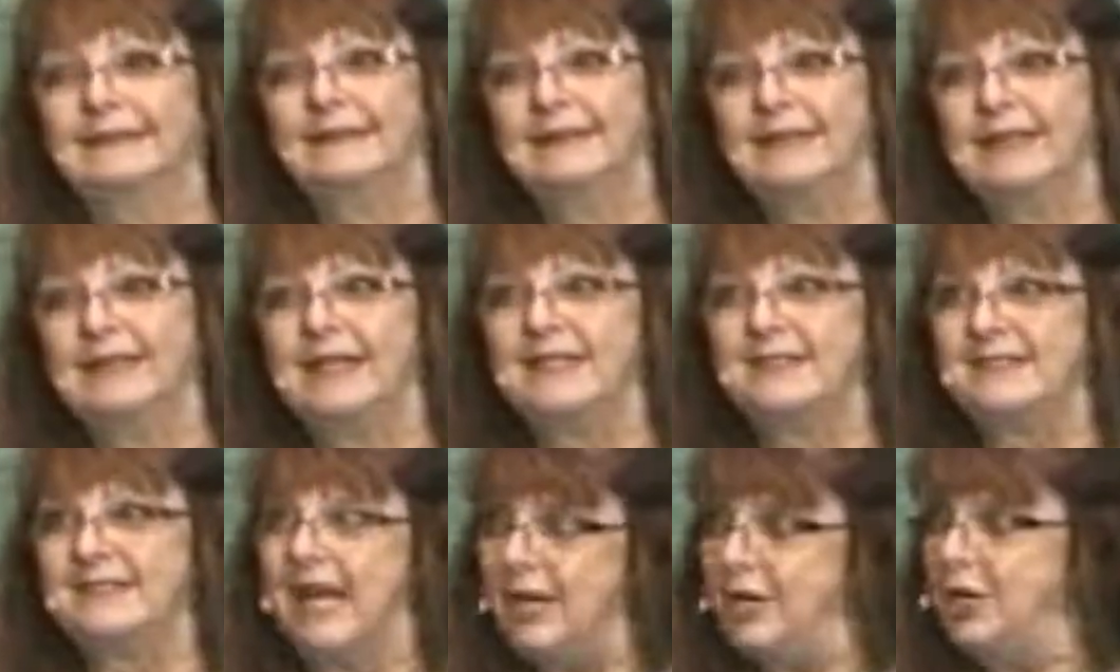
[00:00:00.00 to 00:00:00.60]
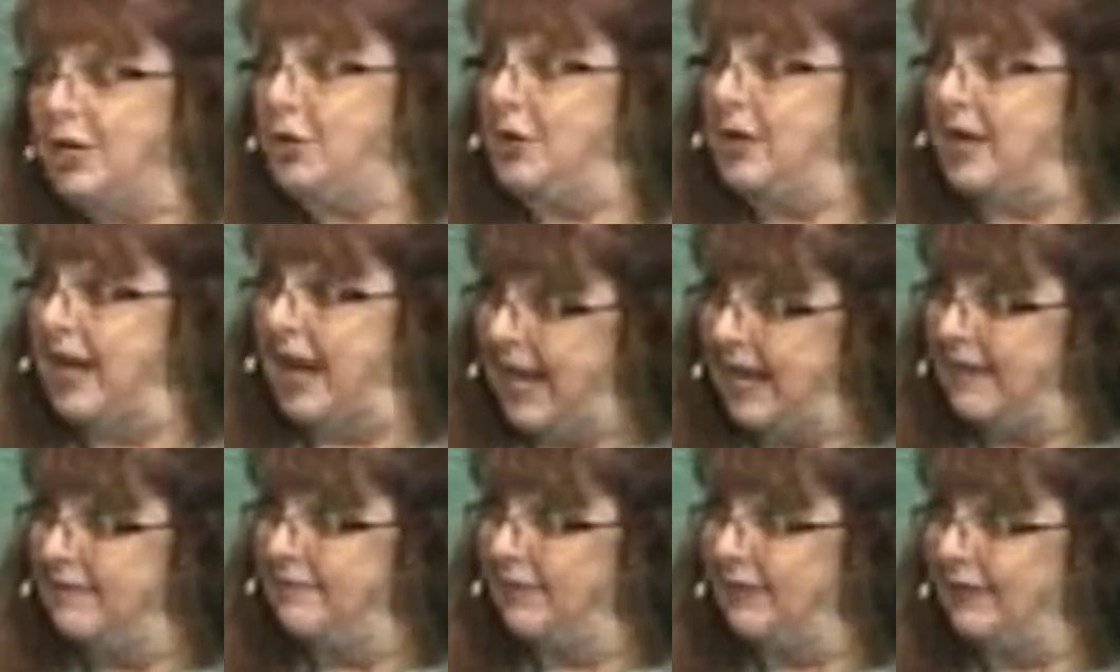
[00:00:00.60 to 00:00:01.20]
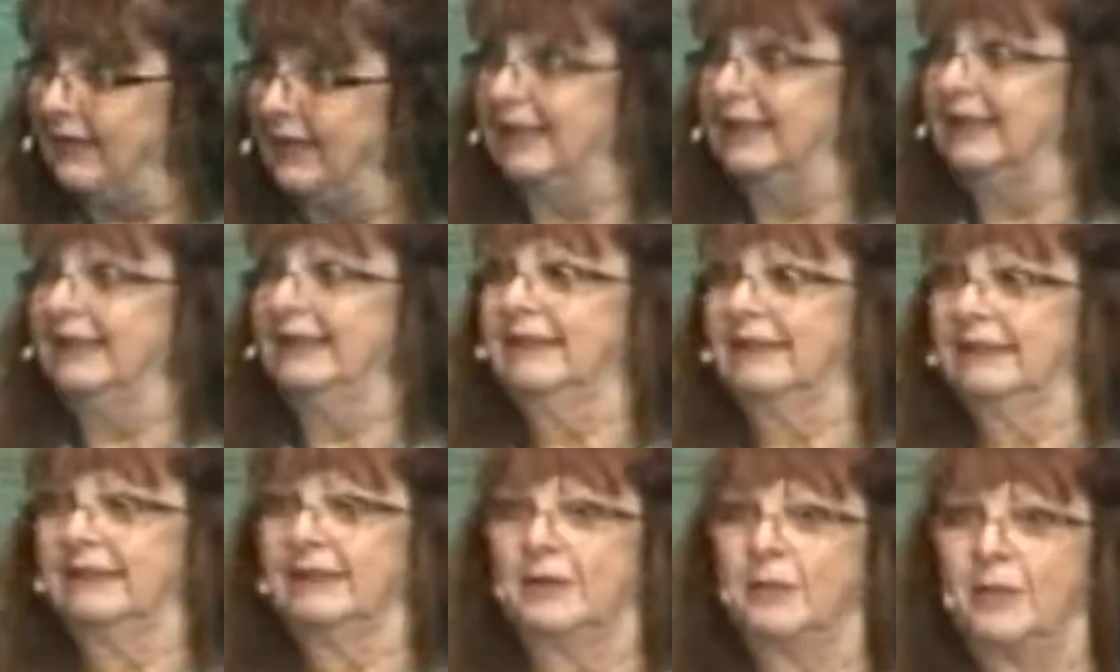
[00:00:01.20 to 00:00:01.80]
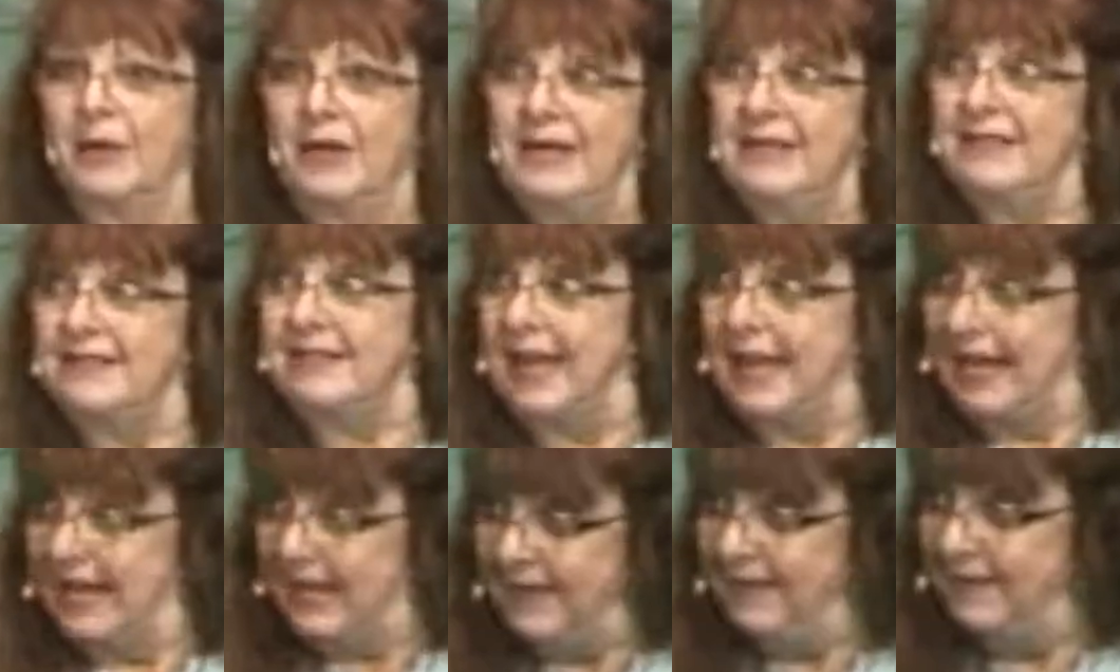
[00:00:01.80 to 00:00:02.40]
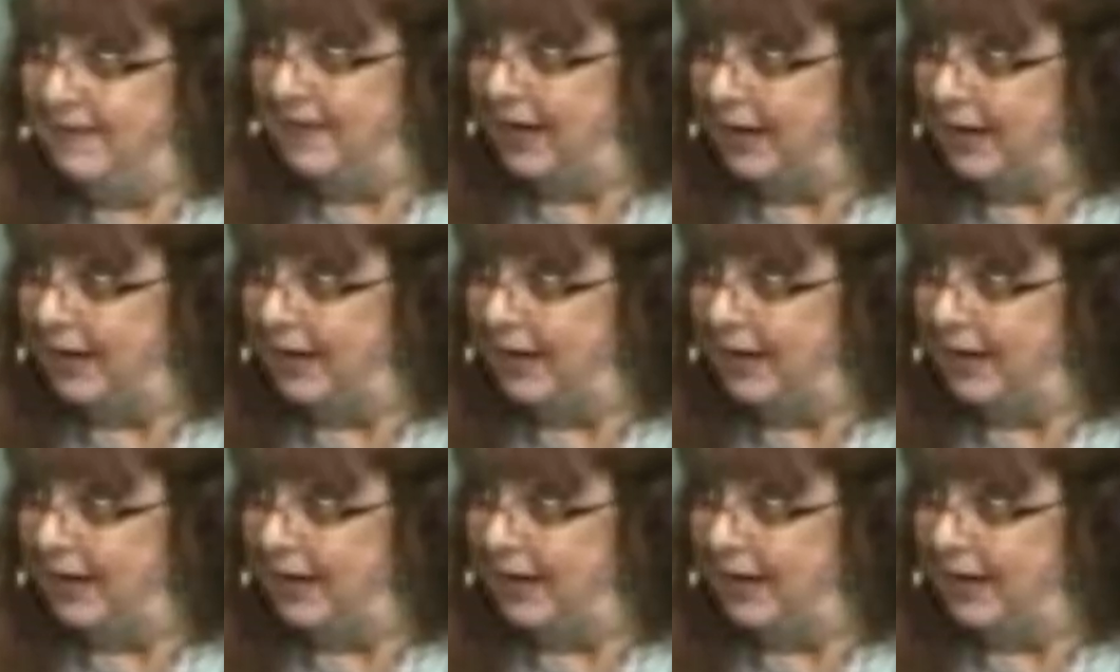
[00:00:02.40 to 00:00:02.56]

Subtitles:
Is that your navel? What is that in